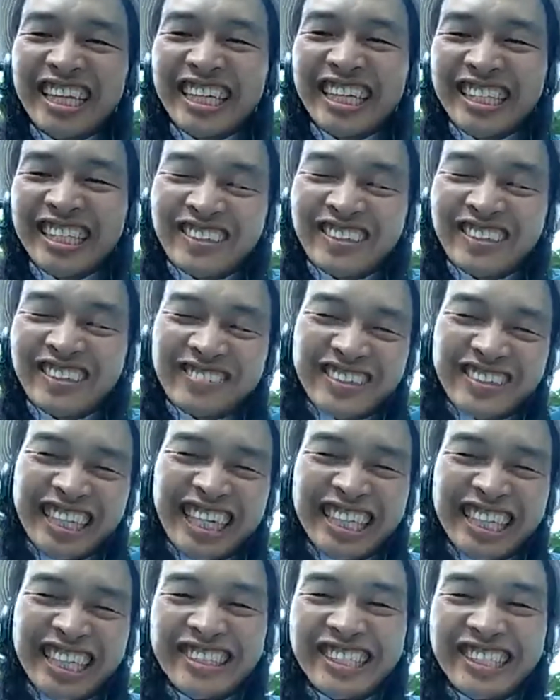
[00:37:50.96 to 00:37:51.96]
Hope to get
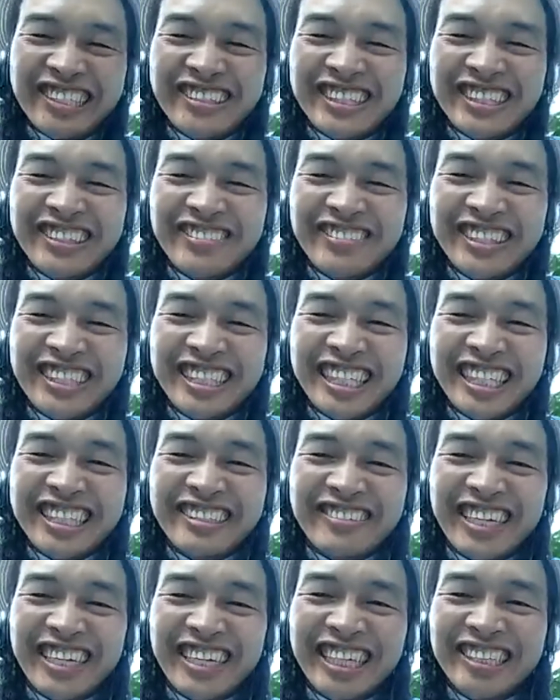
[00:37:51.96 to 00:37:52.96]
your endorsements as
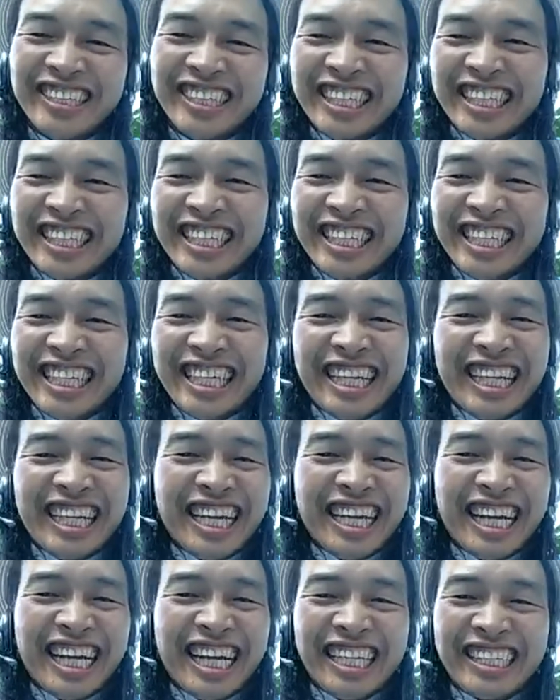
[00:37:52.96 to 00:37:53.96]
well.
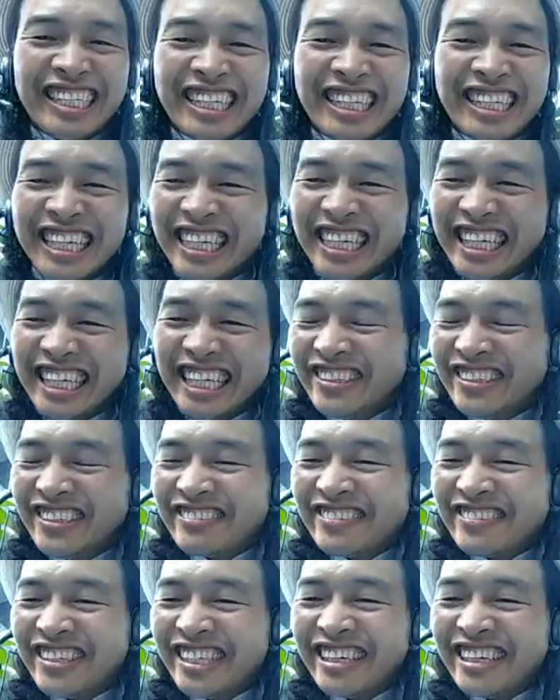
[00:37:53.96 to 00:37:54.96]
And feel
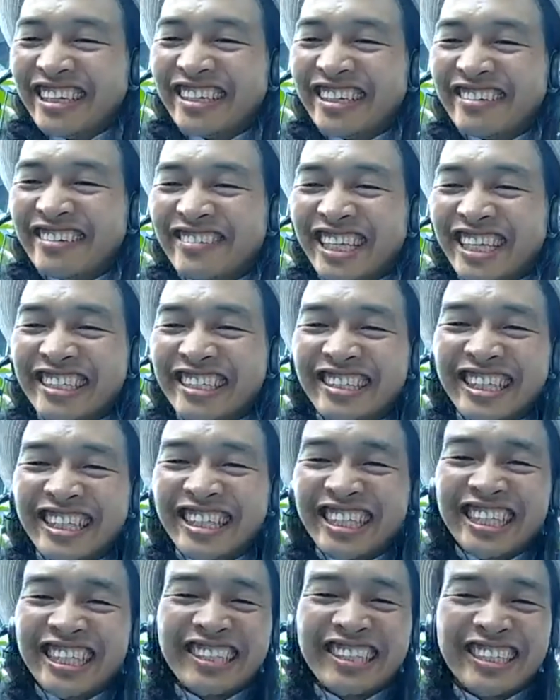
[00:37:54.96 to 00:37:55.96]
free to
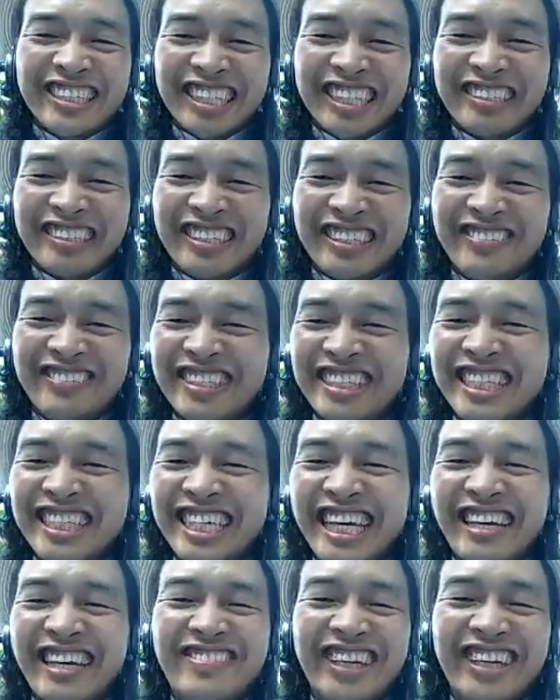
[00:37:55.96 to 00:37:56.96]
volunteer or contribute to the
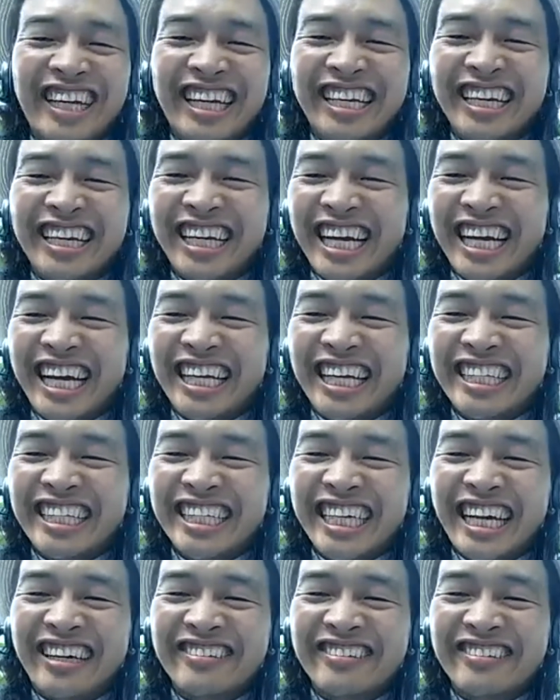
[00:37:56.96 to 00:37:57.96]
campaign at
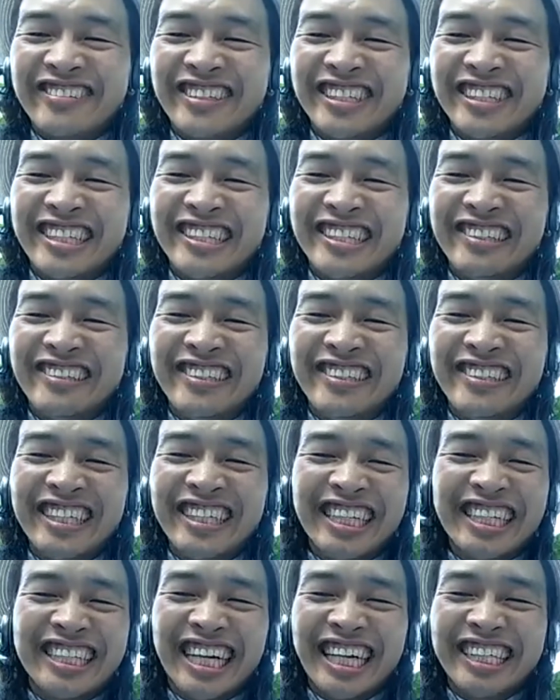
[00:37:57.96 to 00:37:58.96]

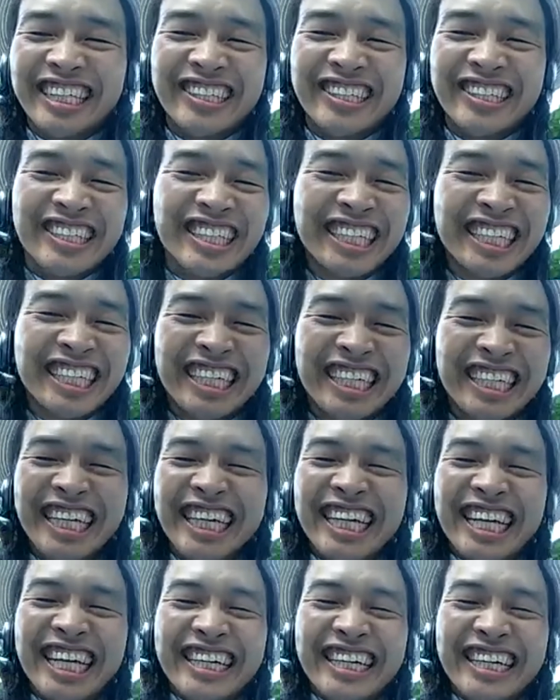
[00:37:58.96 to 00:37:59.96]
alfredtwu.org.
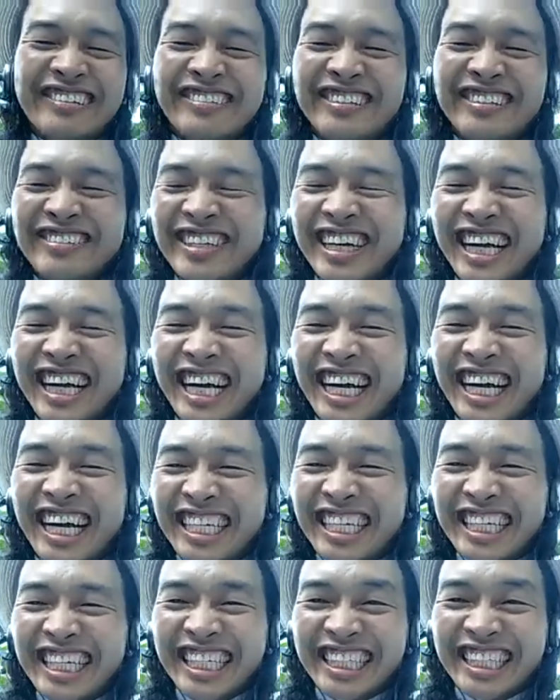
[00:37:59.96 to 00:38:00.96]
We've got
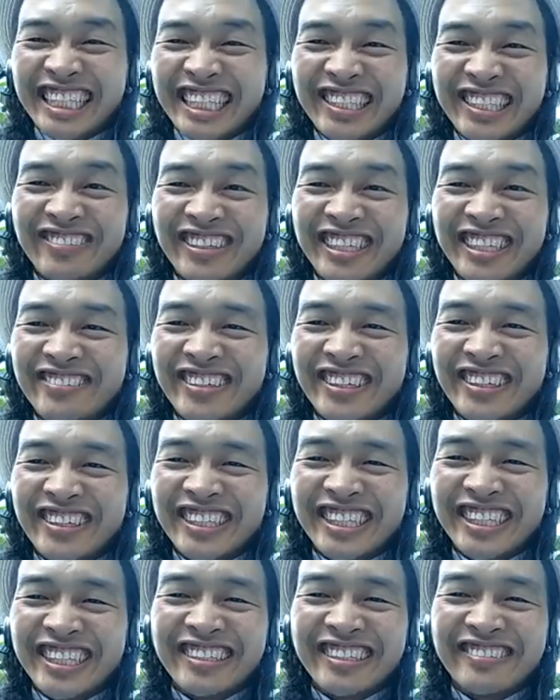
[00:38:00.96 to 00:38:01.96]
so many
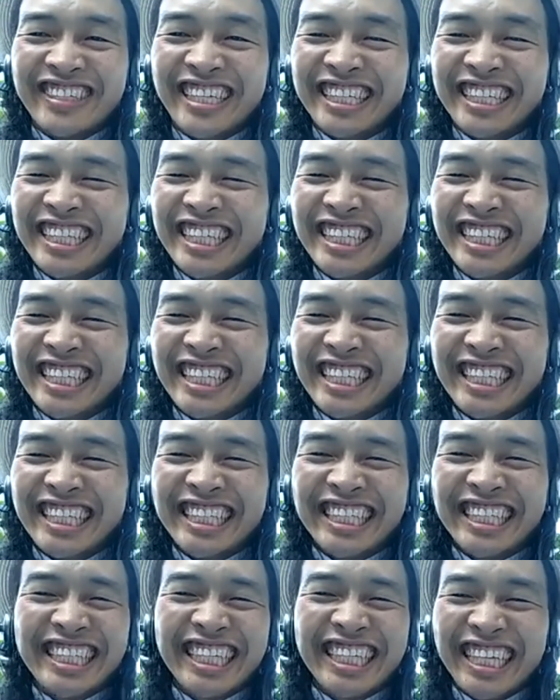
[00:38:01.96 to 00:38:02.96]
voters to reach. This
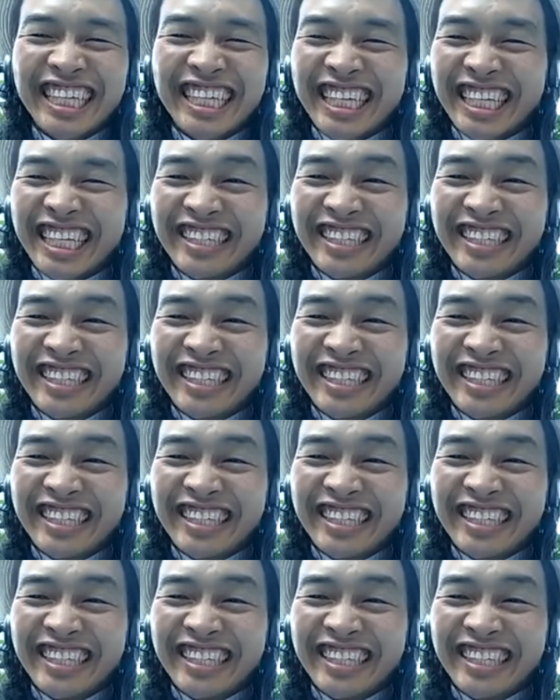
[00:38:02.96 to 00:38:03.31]
is like